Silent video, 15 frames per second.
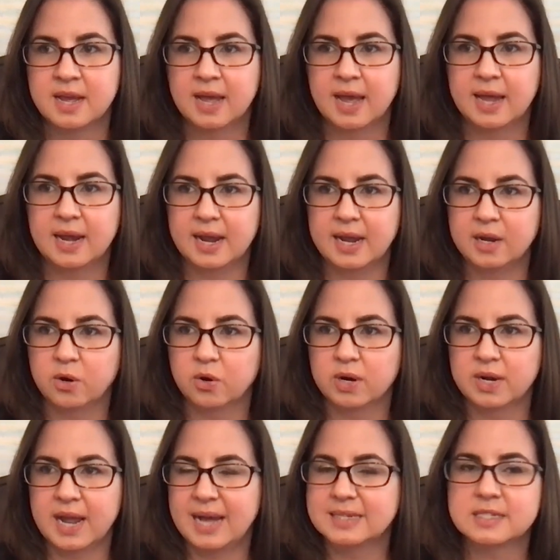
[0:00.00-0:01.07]
And I already
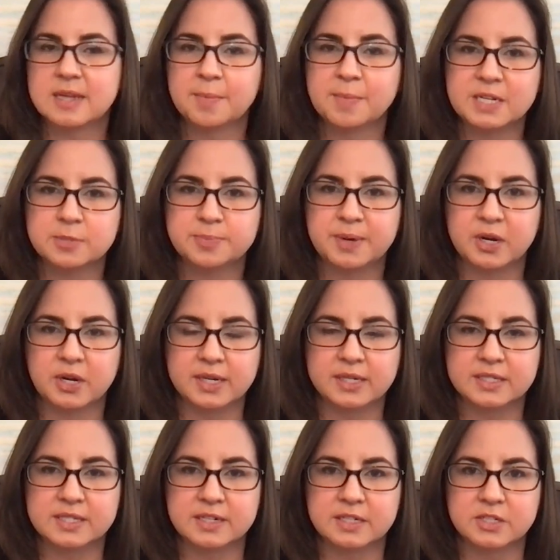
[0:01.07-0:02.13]
had some
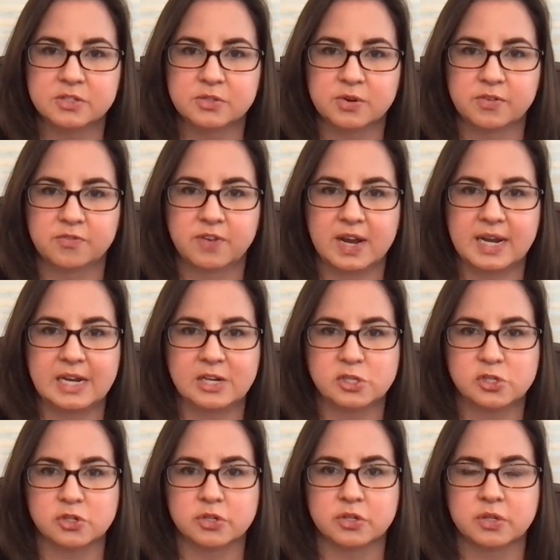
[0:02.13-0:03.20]
experience in sort of
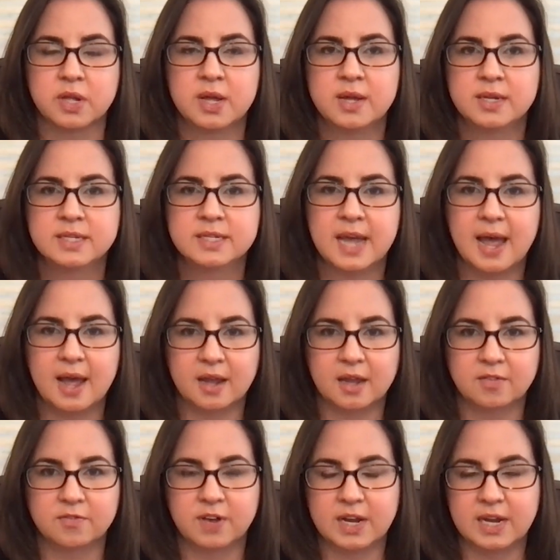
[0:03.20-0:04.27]
financial tech
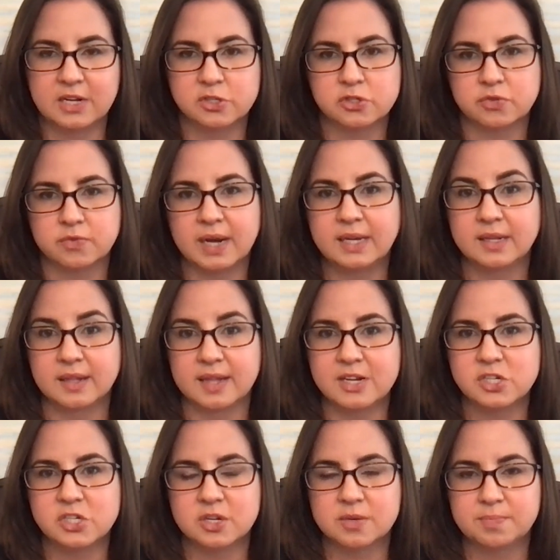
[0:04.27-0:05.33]
and financial
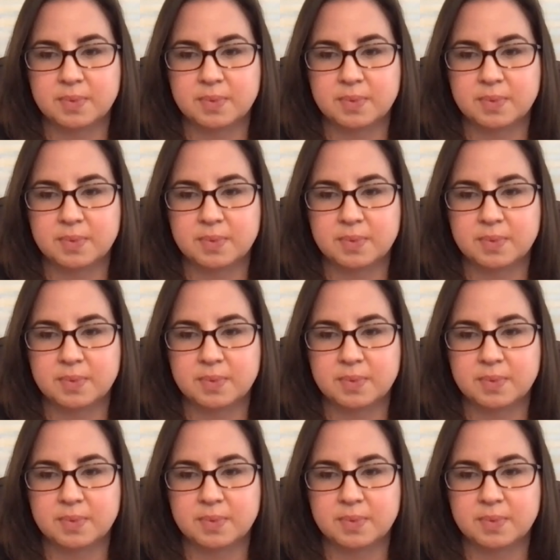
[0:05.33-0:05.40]
regulation,